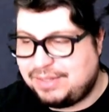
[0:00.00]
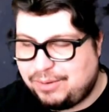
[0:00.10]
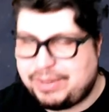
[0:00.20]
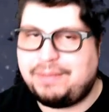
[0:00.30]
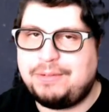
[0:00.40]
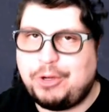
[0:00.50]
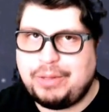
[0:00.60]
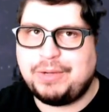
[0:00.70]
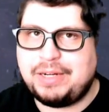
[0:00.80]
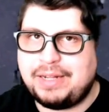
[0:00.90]
Okay, only
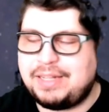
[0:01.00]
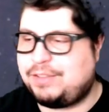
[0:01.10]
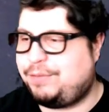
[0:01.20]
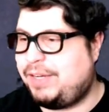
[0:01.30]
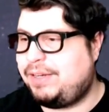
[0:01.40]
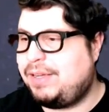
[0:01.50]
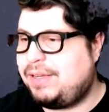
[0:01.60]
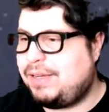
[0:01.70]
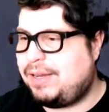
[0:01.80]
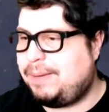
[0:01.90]
1 head. That's fine.
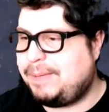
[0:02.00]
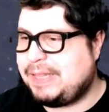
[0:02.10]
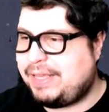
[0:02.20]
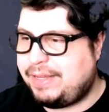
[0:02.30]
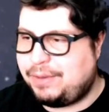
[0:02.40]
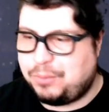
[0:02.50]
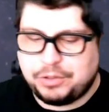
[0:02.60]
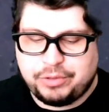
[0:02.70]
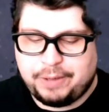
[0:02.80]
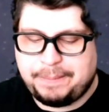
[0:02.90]
But they can get Wug
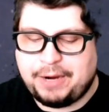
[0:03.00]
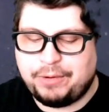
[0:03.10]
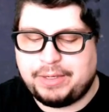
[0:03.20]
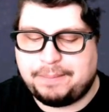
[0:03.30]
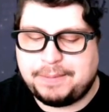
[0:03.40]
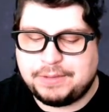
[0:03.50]
Trio powered up.